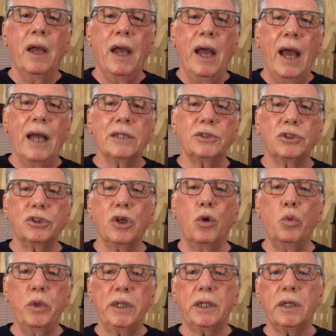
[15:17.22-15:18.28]
And so
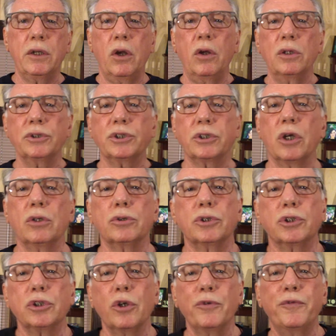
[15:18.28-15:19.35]
we can also
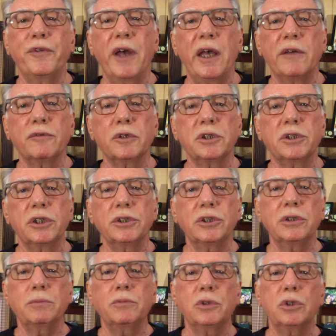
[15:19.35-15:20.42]
show
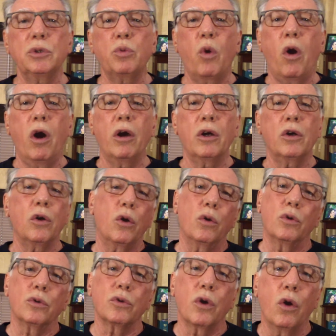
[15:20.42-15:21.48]
favoritism to our
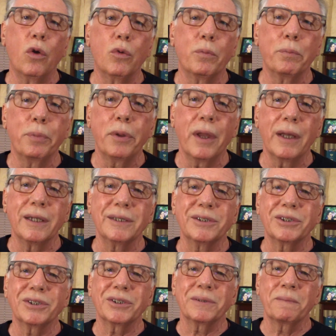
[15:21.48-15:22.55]
own home
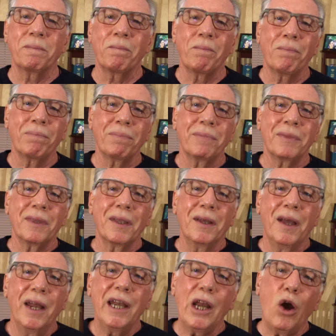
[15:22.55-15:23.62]
place.
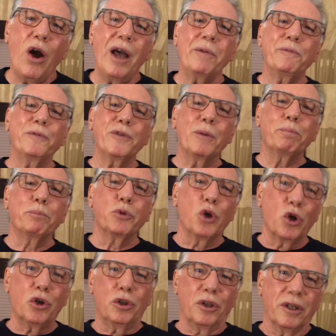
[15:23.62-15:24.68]
Now, I'm from
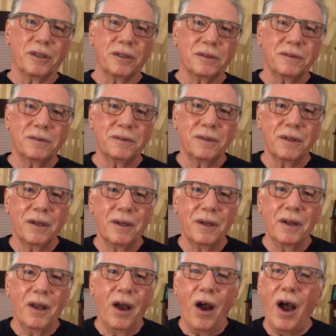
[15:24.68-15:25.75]
Brooklyn.
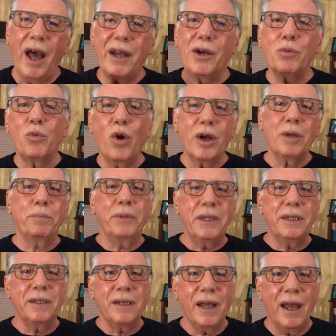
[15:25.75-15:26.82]
I don't want to
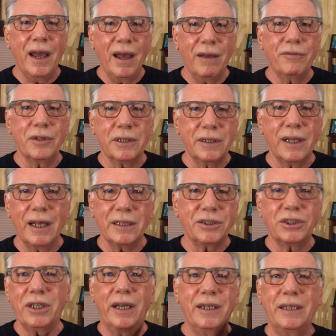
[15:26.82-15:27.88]
be in heaven
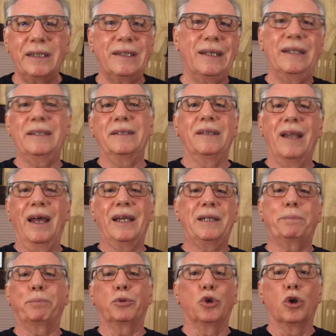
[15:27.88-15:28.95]
that's anything
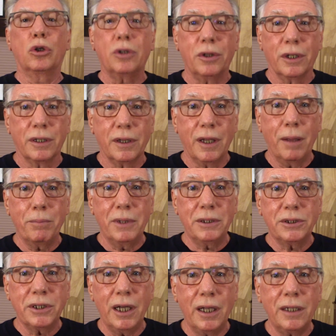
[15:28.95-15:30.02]
like Brooklyn, let me
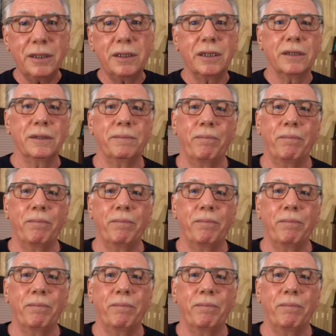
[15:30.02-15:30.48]
tell you.